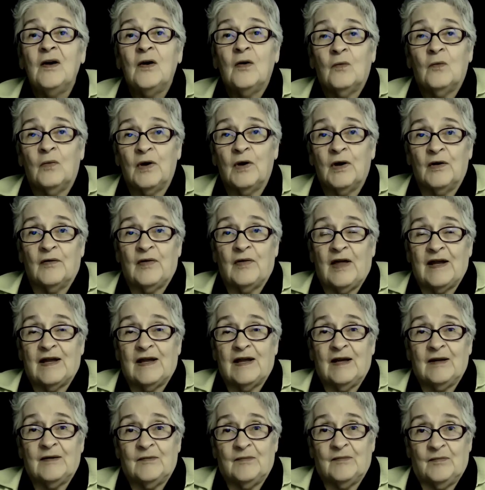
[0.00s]
where they
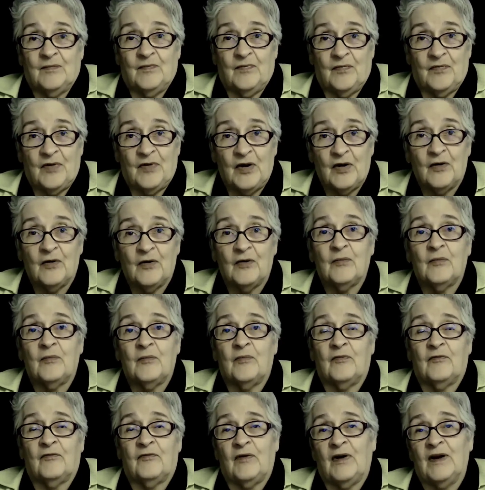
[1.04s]
get their
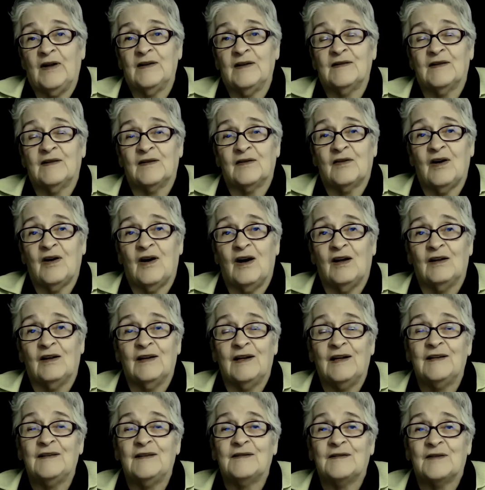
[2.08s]
friends and
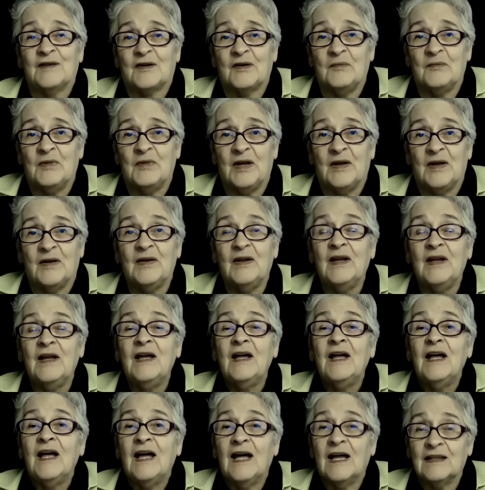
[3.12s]
colleagues to come in
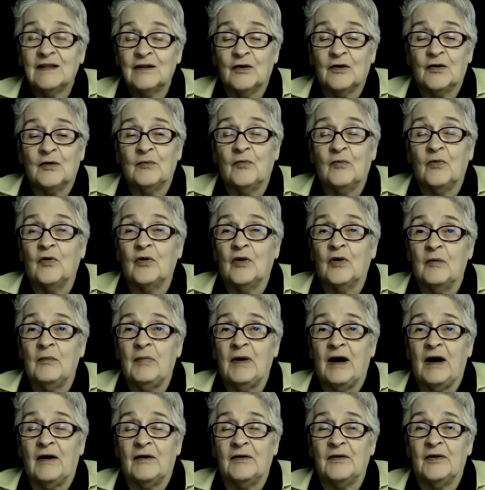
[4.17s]
and learn more
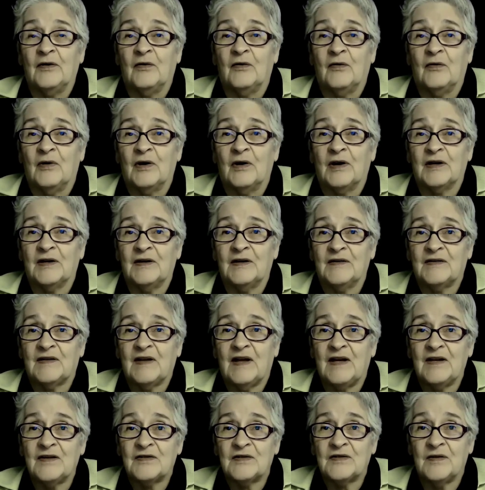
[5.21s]
about your
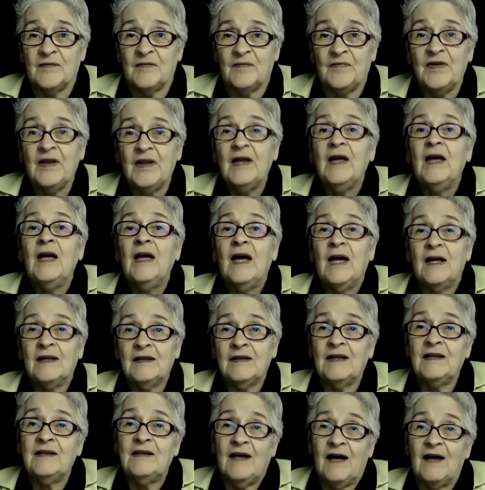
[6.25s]
organization. And
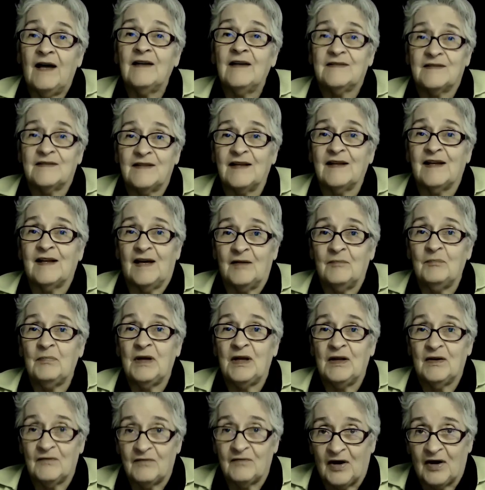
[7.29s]
then, yes, they can be
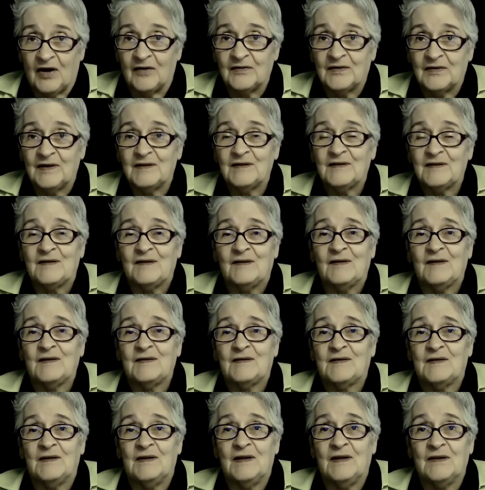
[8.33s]
involved in
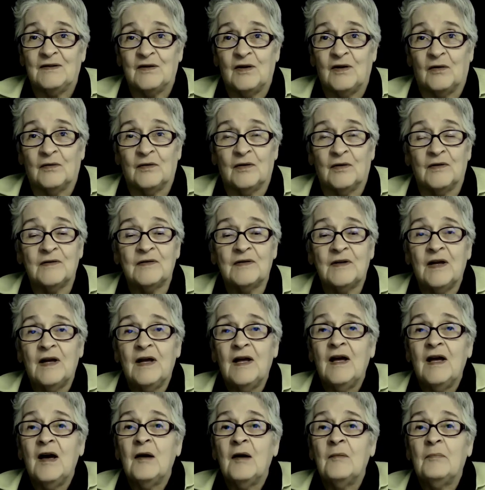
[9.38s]
soliciting donors.
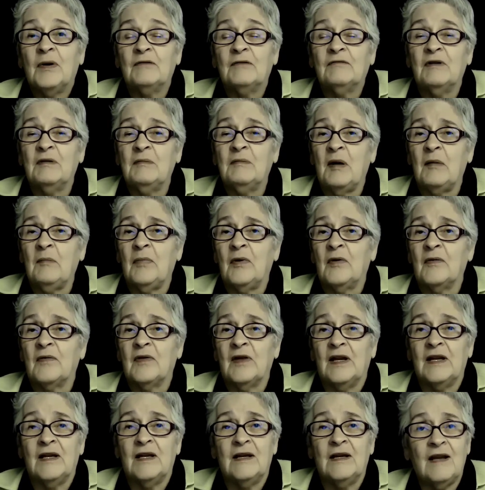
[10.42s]
But remember
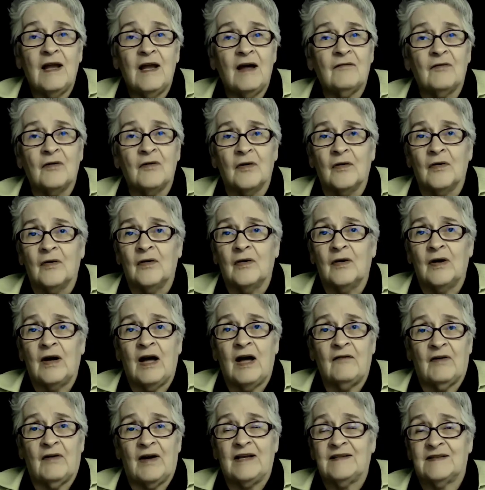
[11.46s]
that never
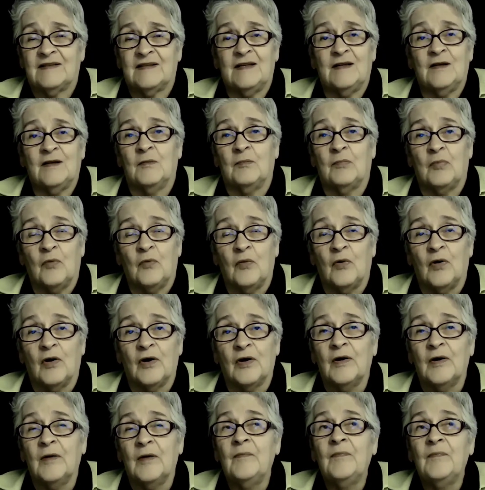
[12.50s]
have I seen a board